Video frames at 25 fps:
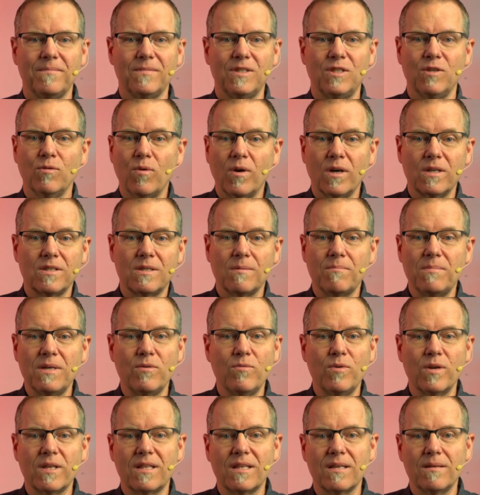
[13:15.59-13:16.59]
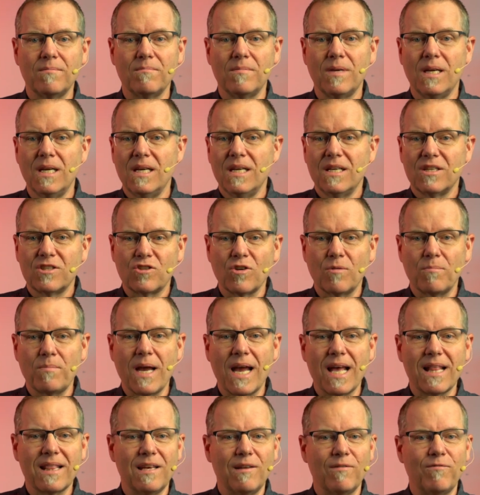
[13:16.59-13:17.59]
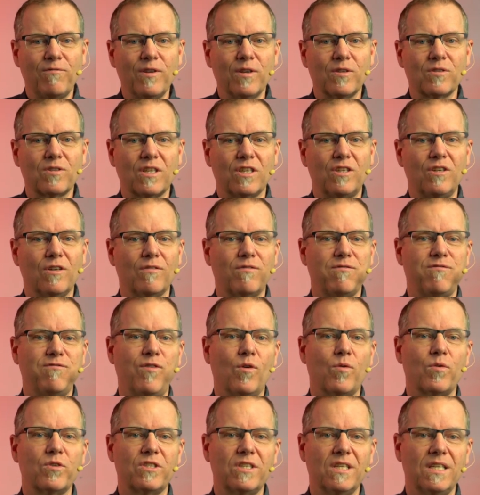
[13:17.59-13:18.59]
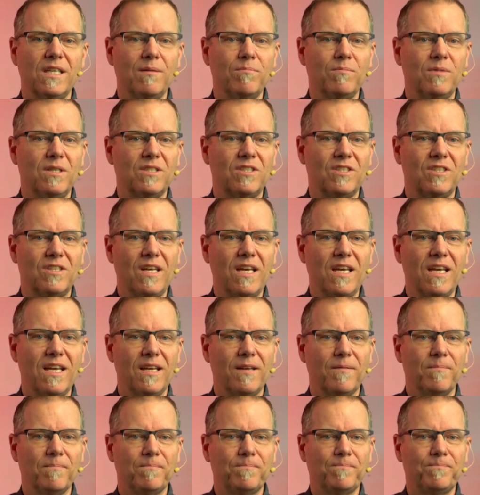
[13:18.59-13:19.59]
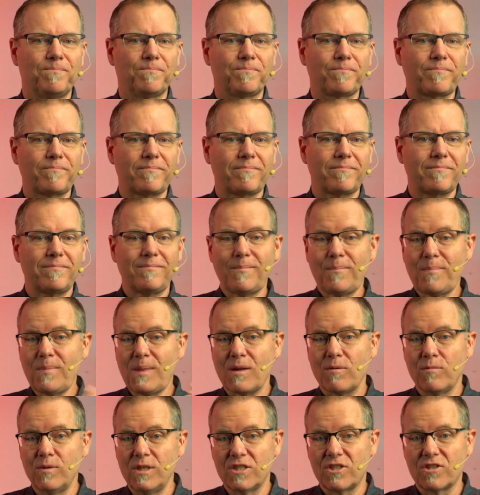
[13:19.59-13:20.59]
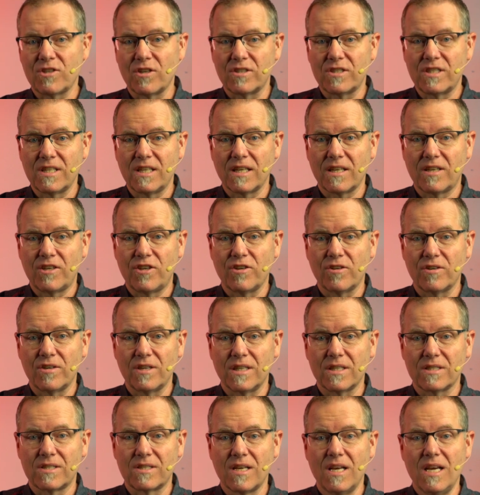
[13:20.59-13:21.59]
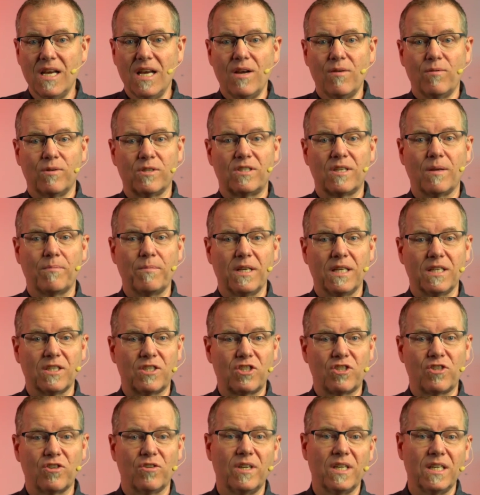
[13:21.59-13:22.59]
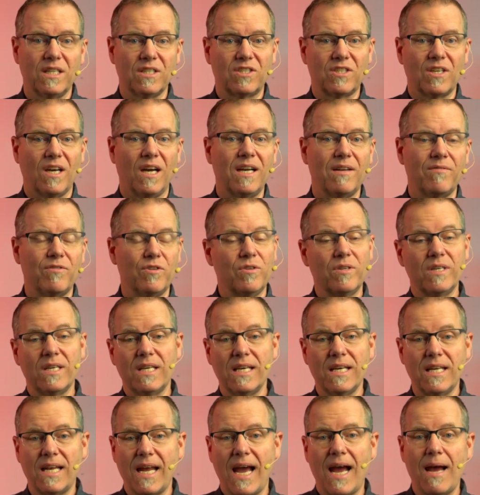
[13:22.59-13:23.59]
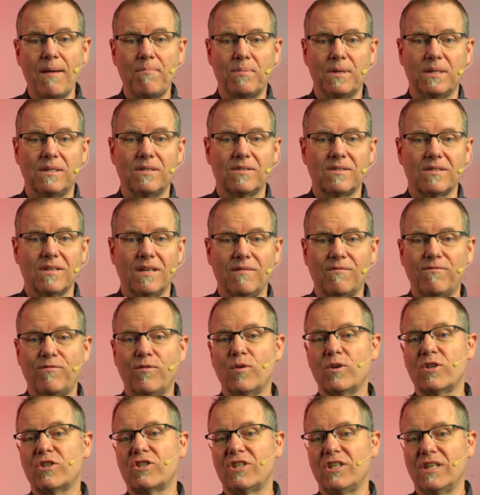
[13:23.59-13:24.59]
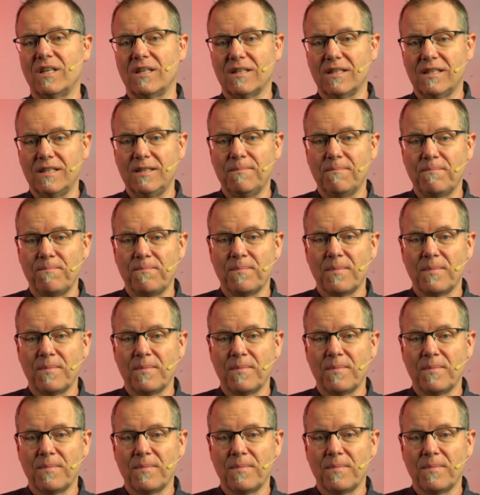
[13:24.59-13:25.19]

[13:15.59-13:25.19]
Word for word: Do you want to be with him so badly it feels like you're forcing him to stay? when you start to get curious, when something is stirring inside of you, it, it happens. Unfortunately,